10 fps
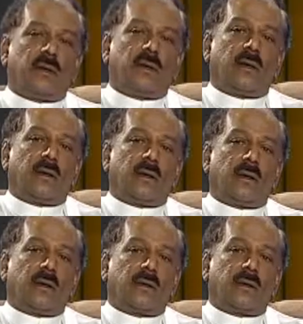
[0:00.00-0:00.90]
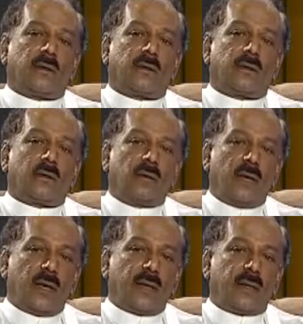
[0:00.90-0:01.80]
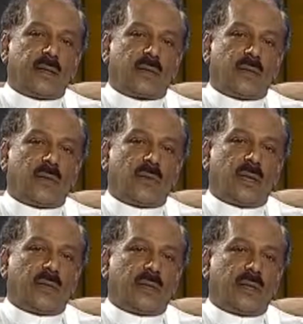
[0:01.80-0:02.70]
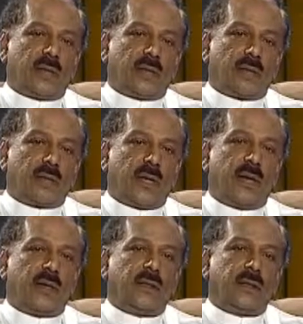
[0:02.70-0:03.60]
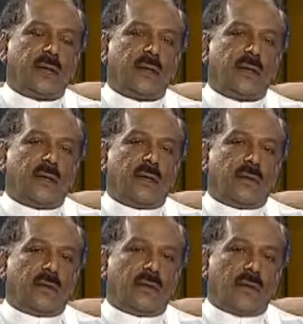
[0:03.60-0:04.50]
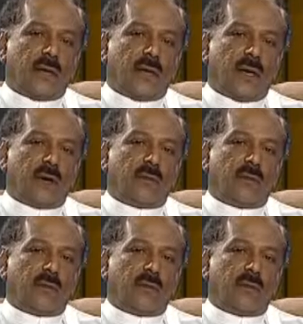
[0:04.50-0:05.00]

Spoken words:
Today that situation has changed, and we